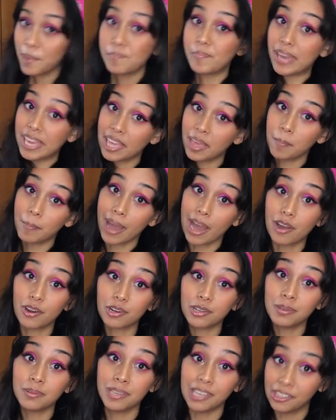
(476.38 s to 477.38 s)
have baking
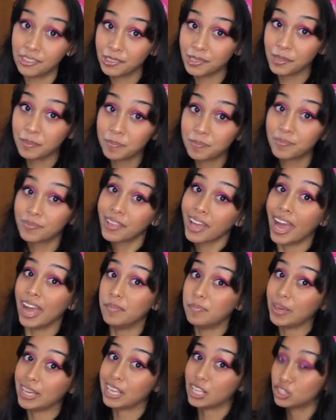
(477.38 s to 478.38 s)
powder either. I
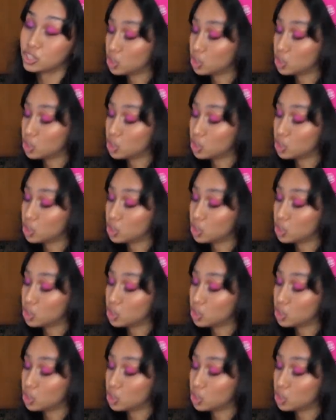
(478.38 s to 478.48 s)
have baking